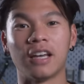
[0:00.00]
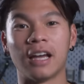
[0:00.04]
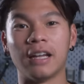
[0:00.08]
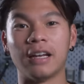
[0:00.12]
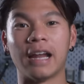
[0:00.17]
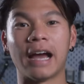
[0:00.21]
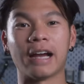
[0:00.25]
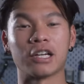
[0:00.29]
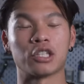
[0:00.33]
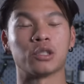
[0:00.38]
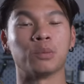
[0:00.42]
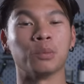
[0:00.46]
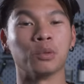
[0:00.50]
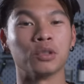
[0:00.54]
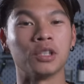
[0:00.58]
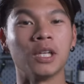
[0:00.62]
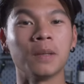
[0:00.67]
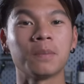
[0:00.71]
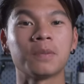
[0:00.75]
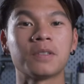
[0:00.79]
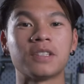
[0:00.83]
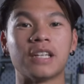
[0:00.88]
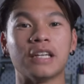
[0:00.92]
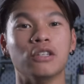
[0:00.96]
and actionable
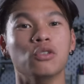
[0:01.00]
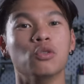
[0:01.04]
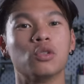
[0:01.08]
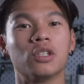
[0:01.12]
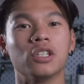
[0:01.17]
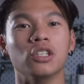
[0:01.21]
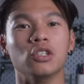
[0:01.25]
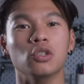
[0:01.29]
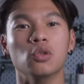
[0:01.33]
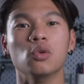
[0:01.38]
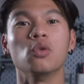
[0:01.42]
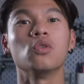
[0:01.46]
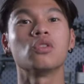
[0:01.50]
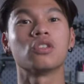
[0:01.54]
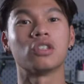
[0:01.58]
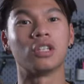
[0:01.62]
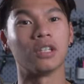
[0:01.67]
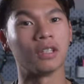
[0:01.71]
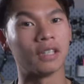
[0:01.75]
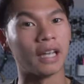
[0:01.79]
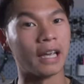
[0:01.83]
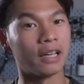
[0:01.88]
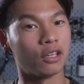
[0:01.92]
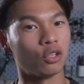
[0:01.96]
tips that you can use
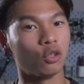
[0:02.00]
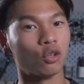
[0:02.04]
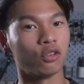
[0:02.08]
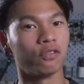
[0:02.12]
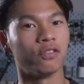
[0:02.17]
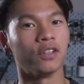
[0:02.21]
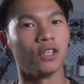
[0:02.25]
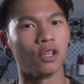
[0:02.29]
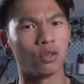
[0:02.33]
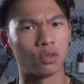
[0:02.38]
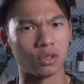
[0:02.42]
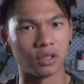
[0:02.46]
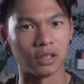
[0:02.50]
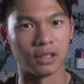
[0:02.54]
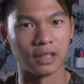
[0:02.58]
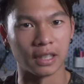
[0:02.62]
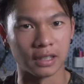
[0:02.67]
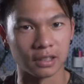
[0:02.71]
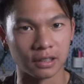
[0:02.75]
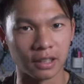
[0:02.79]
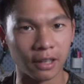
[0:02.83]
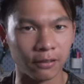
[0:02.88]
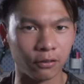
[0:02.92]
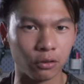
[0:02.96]
to take your videos to the
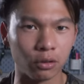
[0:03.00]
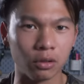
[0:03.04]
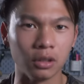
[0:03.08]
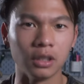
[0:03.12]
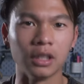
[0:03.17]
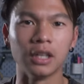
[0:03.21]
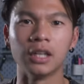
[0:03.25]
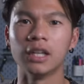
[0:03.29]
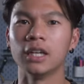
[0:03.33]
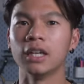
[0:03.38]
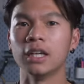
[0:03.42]
next level.